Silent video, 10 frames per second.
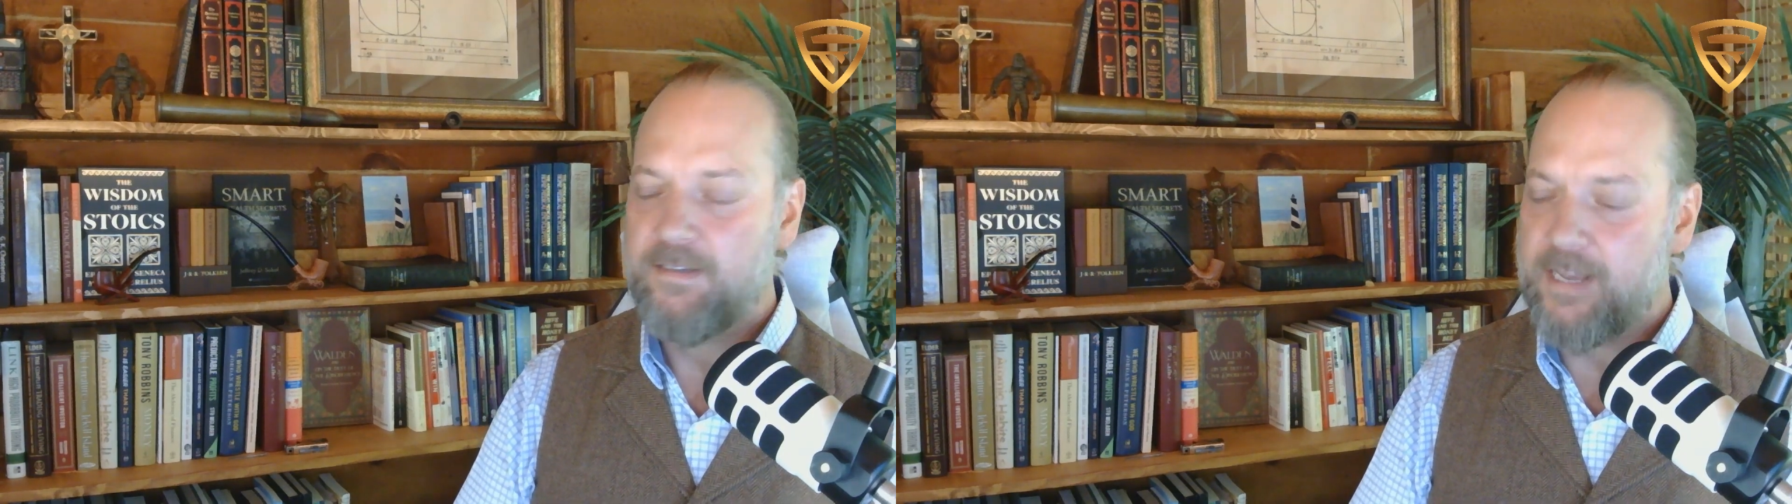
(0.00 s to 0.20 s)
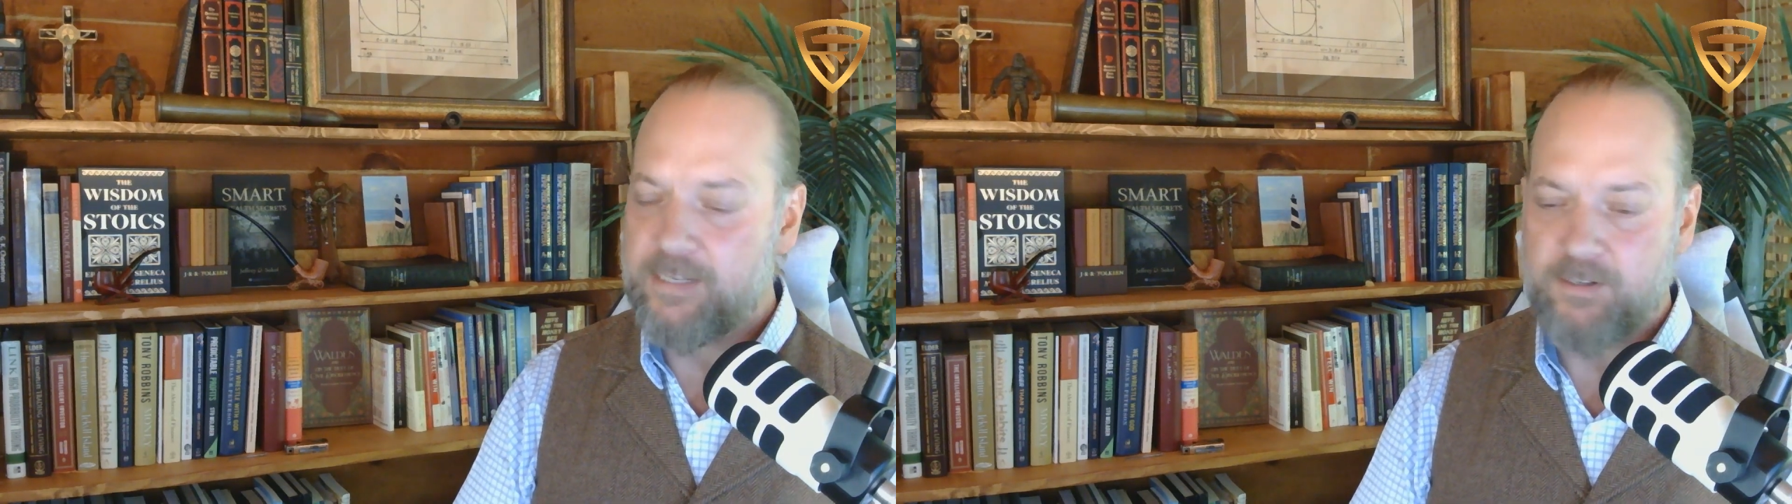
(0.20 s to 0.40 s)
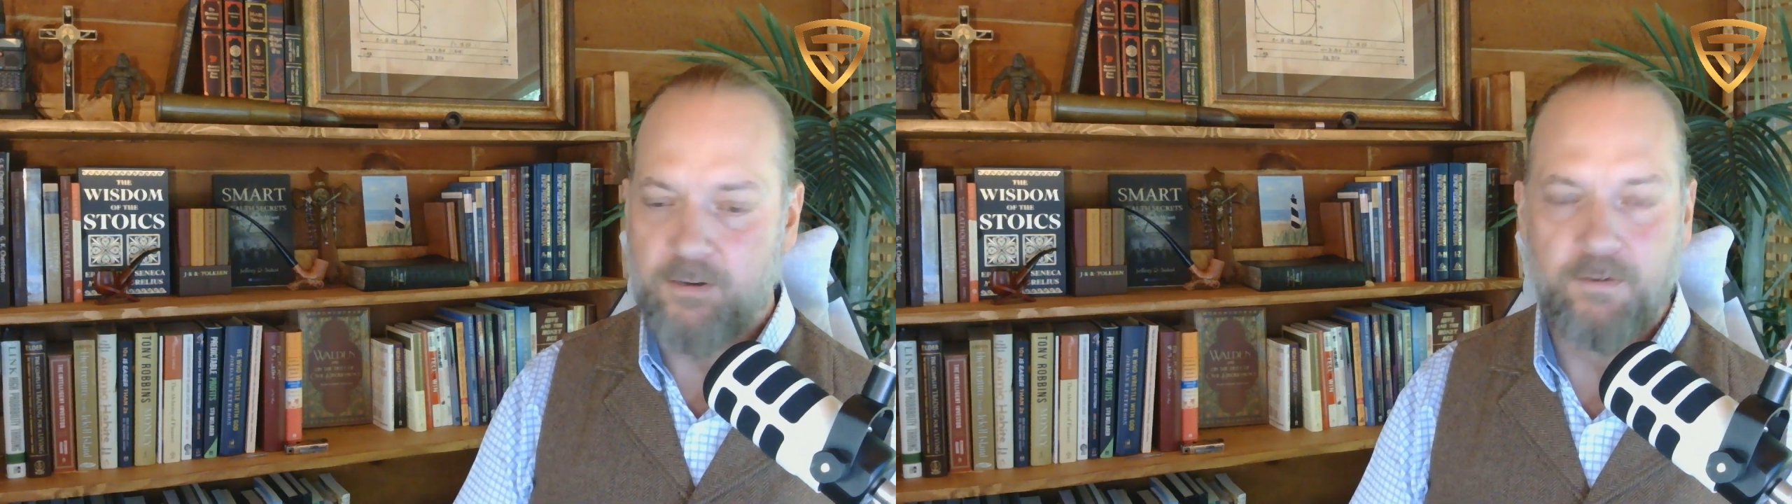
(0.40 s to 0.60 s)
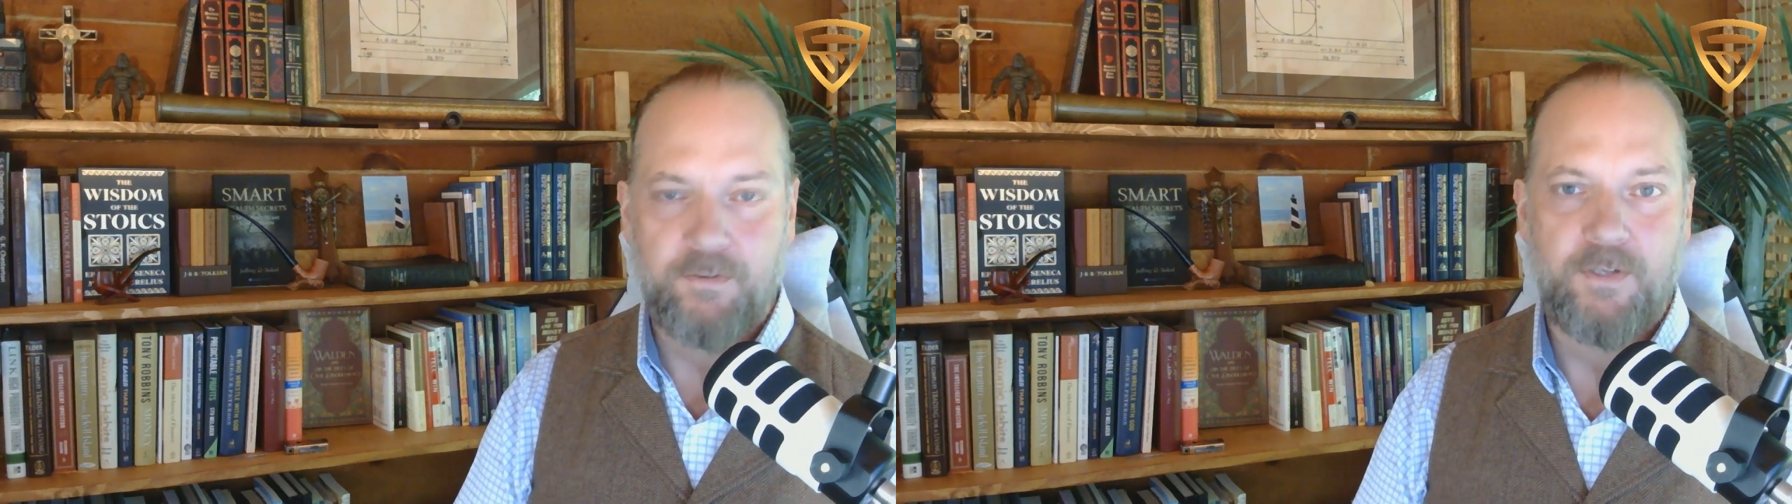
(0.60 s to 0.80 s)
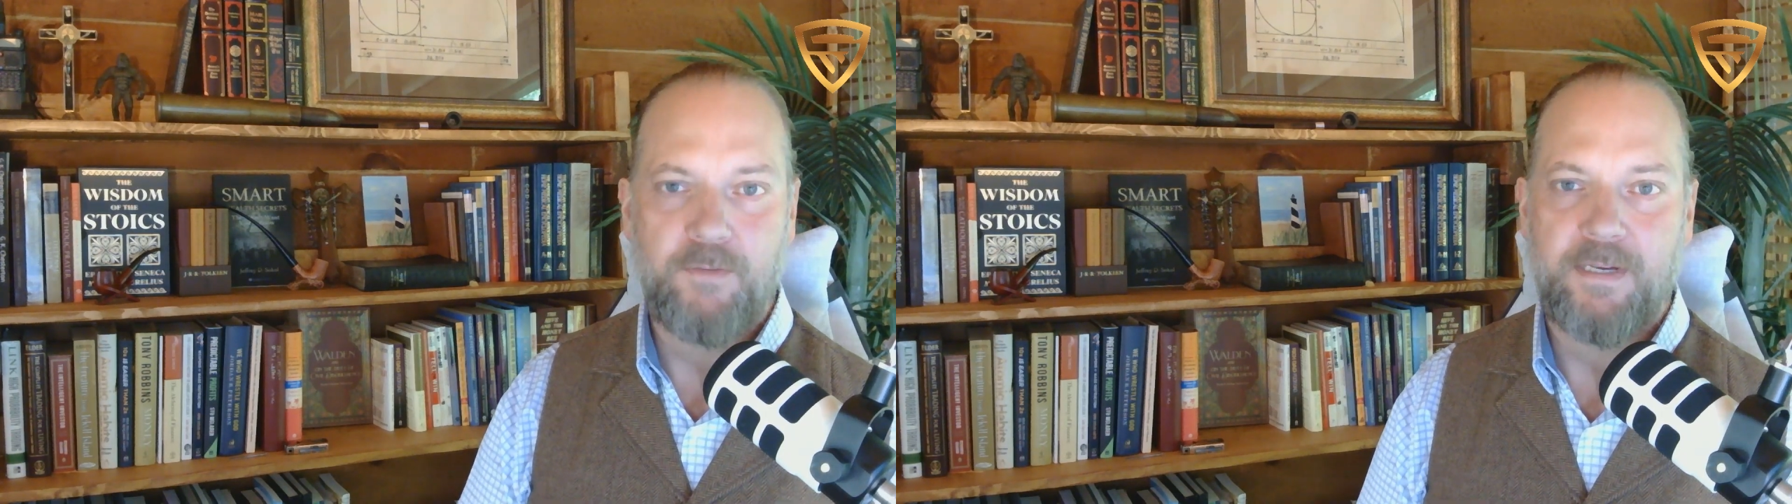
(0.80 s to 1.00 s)
that's all
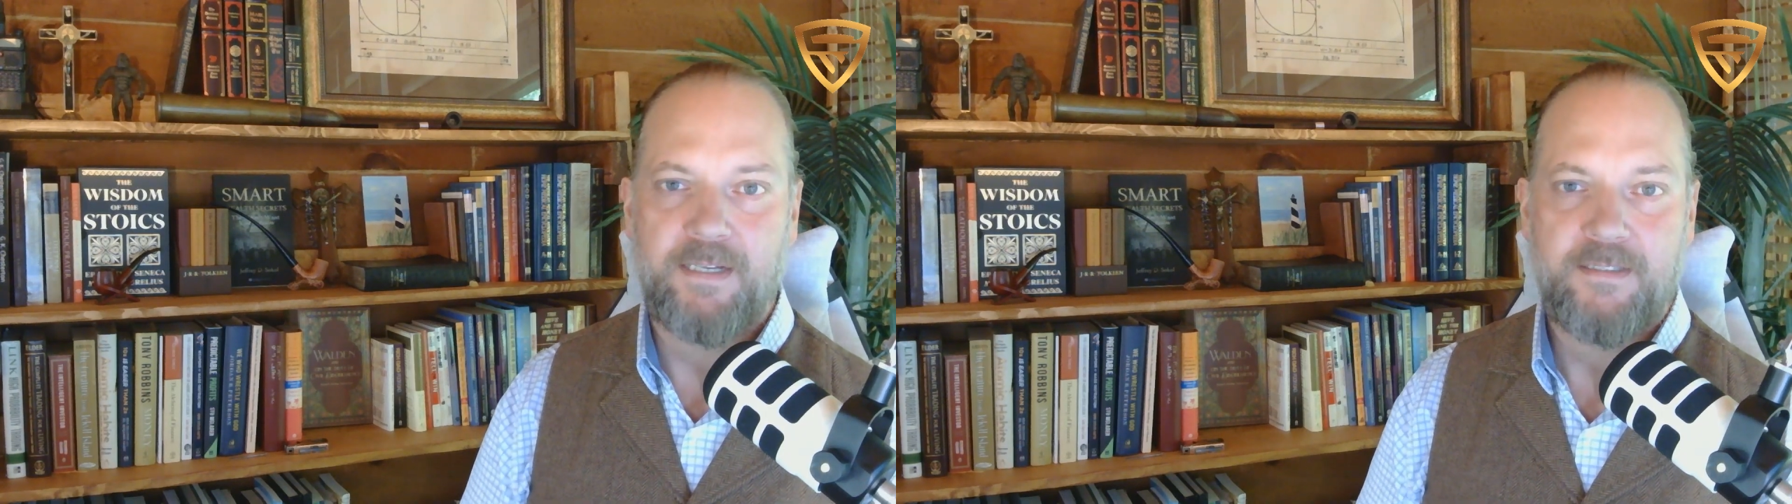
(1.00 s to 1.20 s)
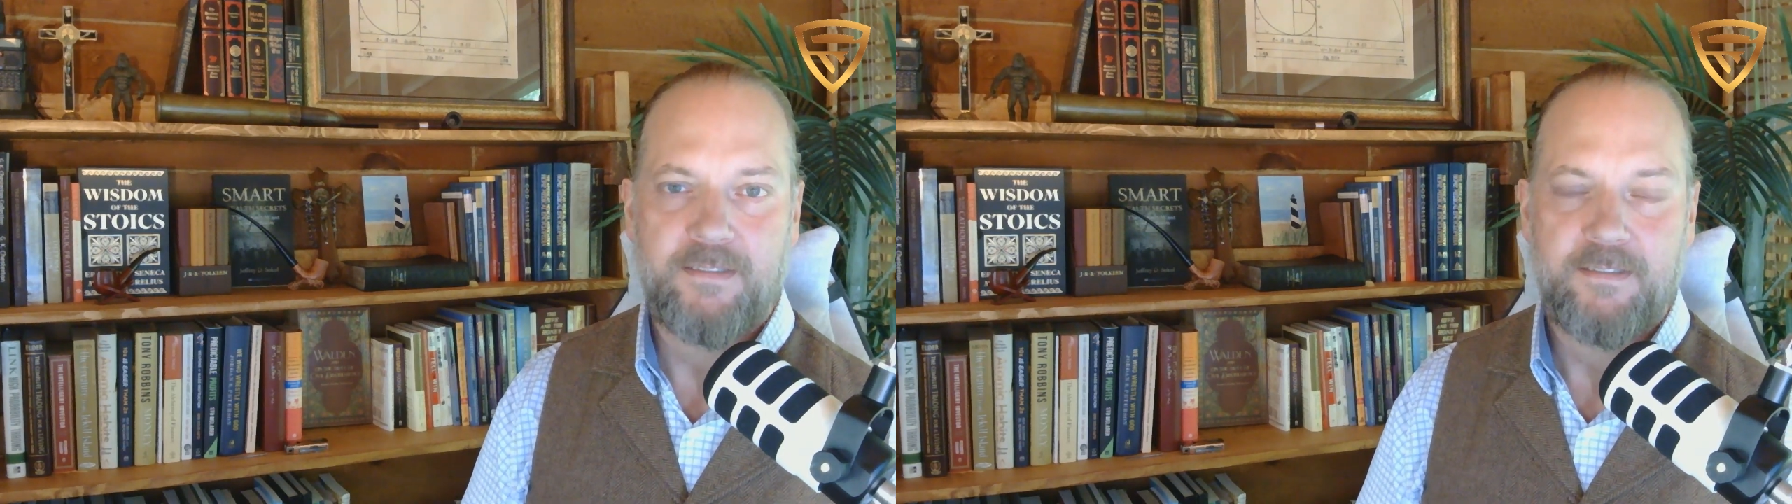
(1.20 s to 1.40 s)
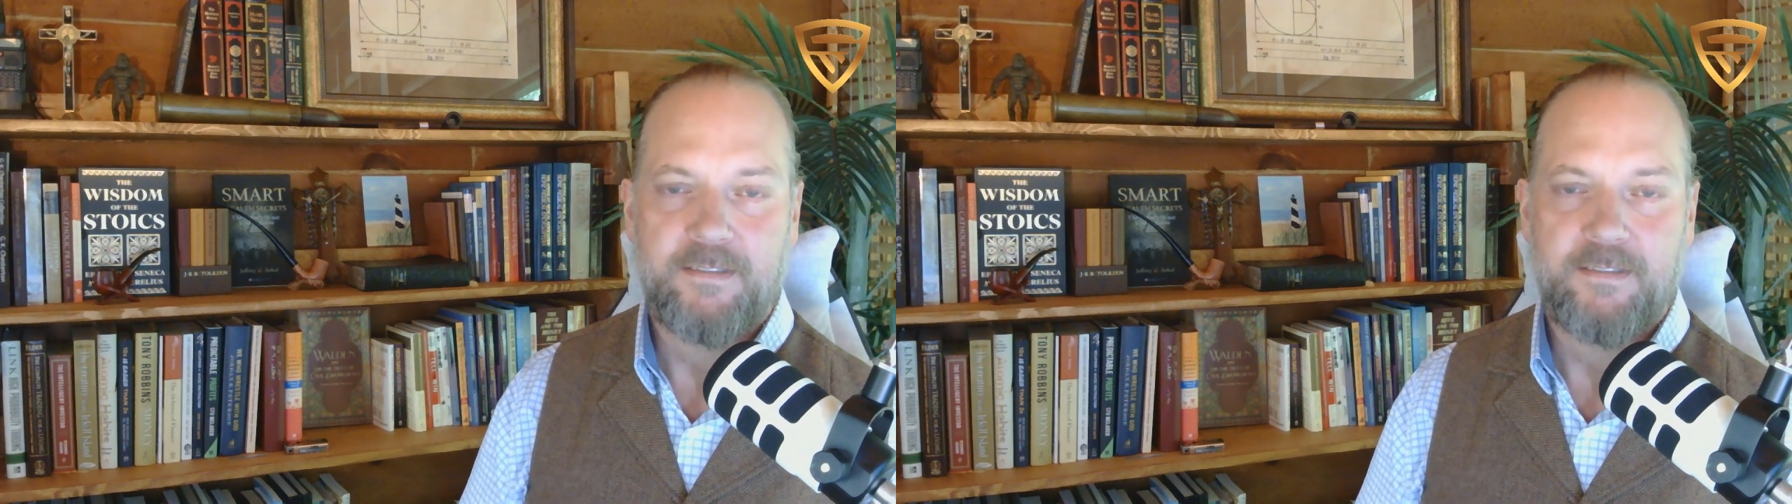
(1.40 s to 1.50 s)
on you, man.